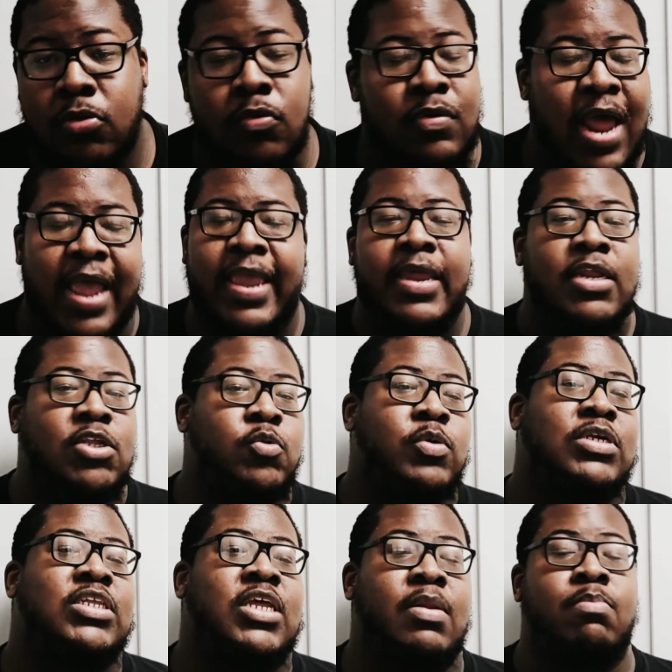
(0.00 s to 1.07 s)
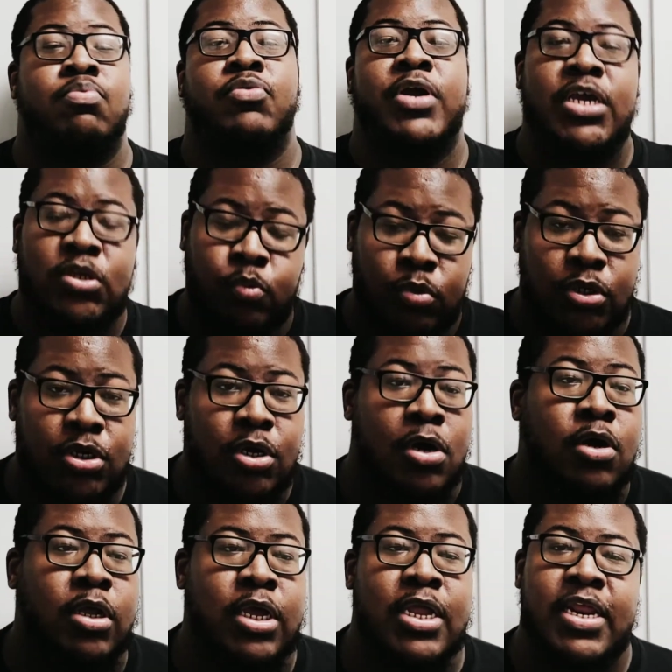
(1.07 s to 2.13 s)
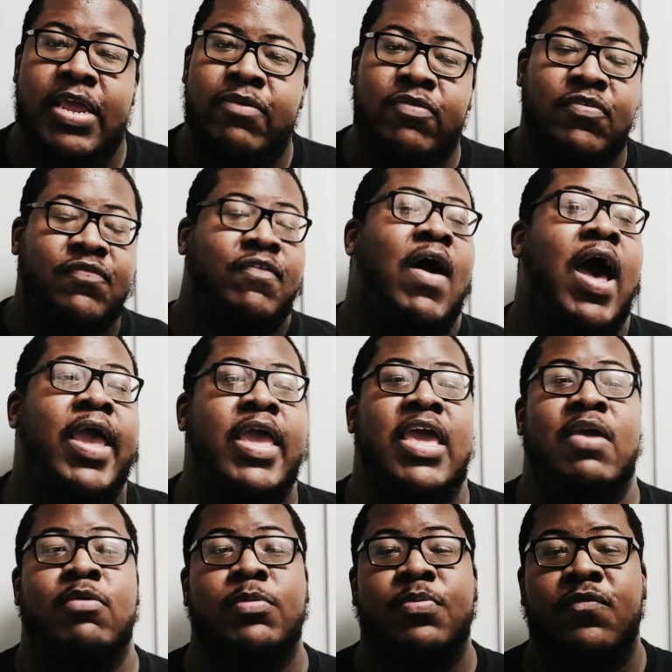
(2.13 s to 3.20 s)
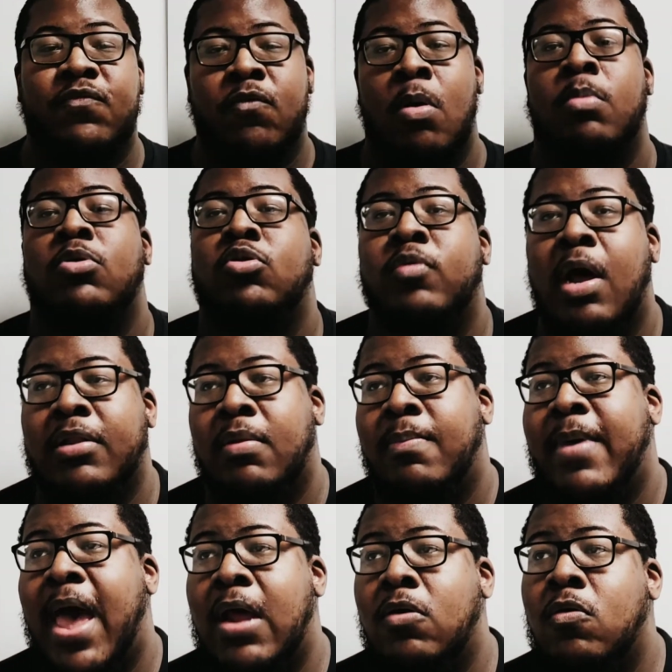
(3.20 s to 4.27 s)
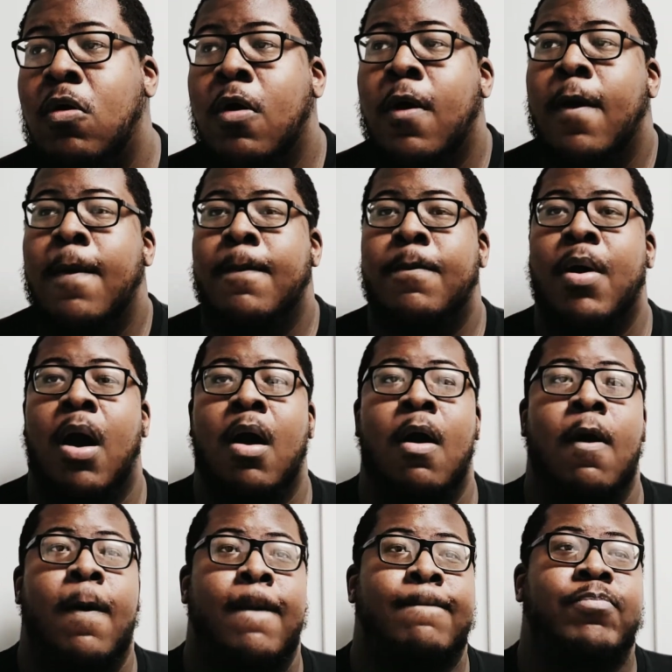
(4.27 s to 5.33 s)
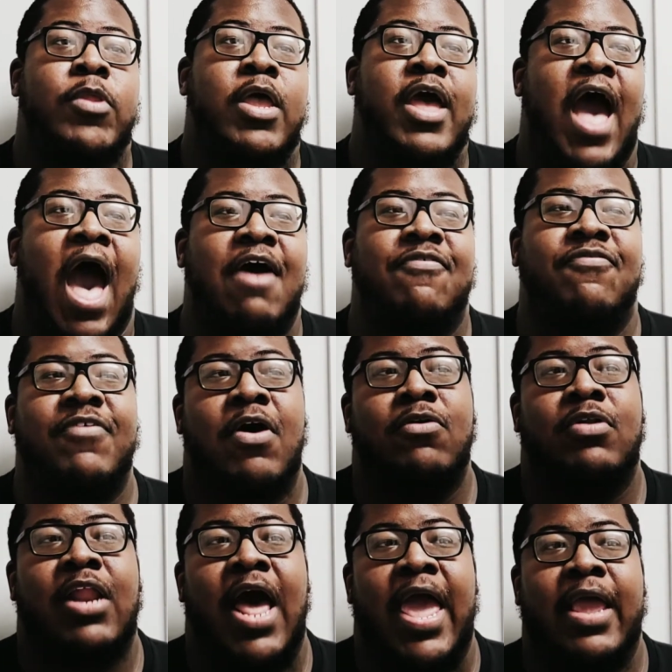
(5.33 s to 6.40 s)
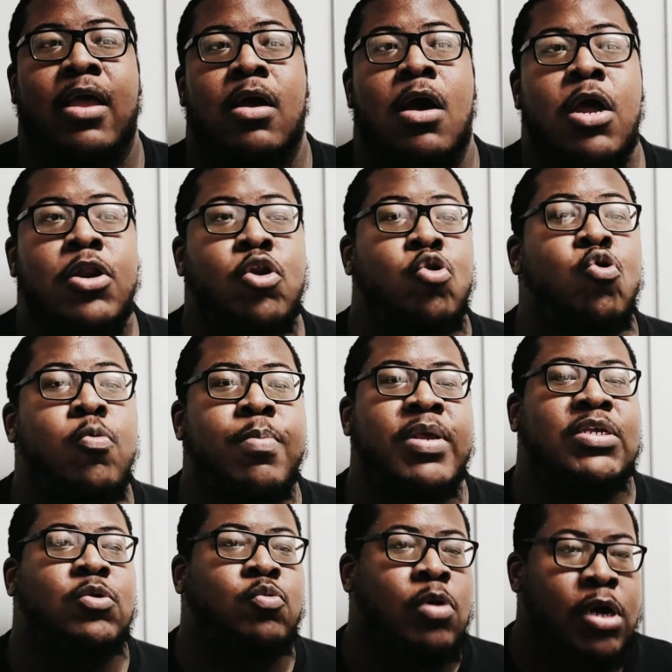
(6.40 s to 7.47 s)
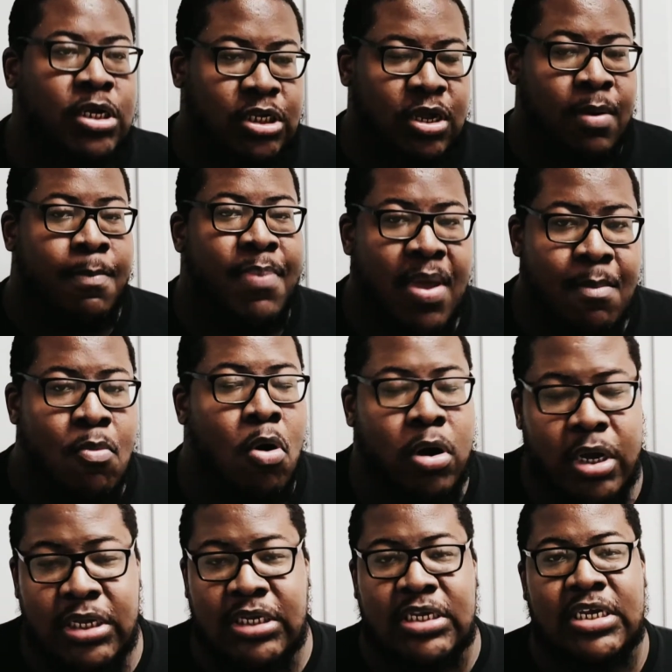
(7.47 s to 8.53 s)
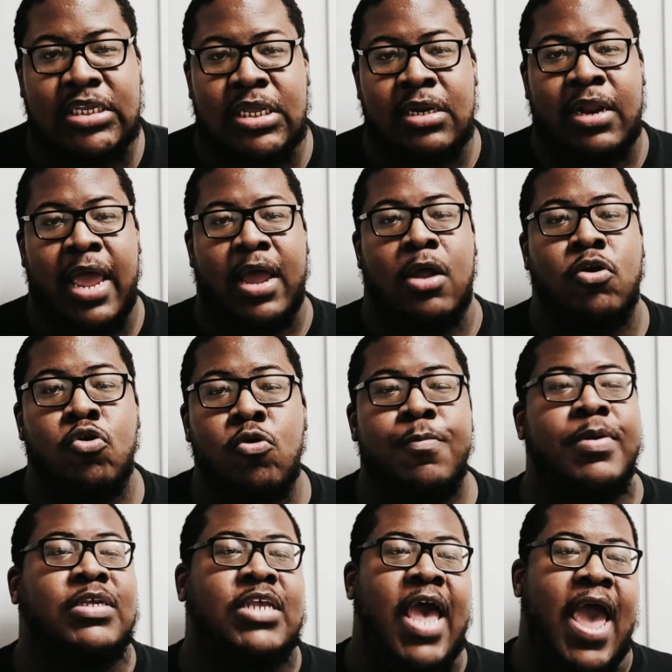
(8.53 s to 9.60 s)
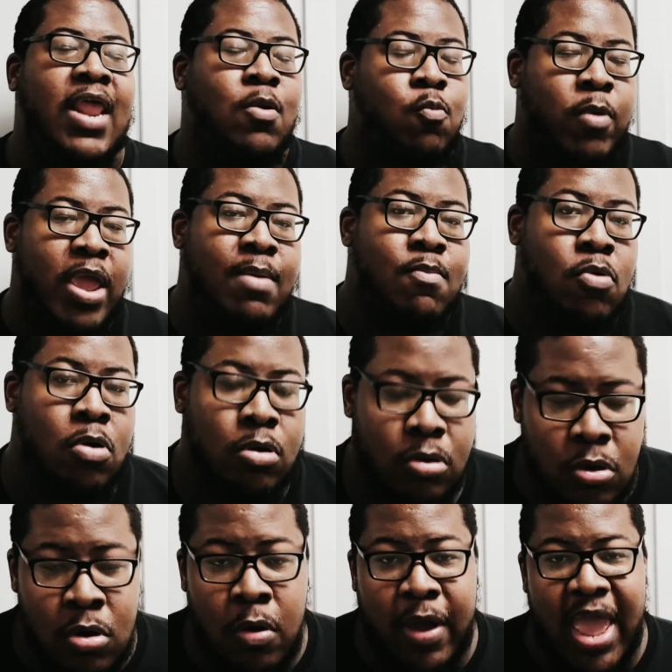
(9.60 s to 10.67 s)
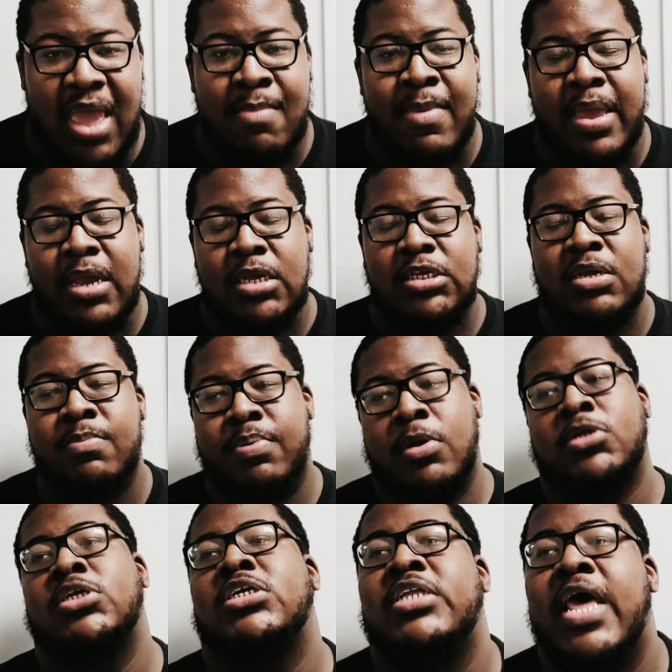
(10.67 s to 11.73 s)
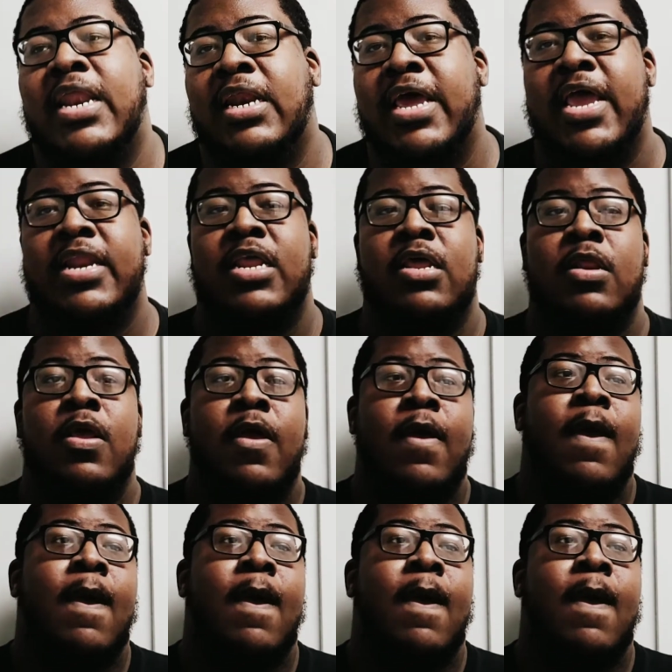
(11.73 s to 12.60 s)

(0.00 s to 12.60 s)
Do not get it twisted. Brizz was cooking. He was fire. He was performing throughout the battle. But um, I felt like Anubiis was a bit more consistent. Like Anubiis had way more, you know, haymakers and punches that landed.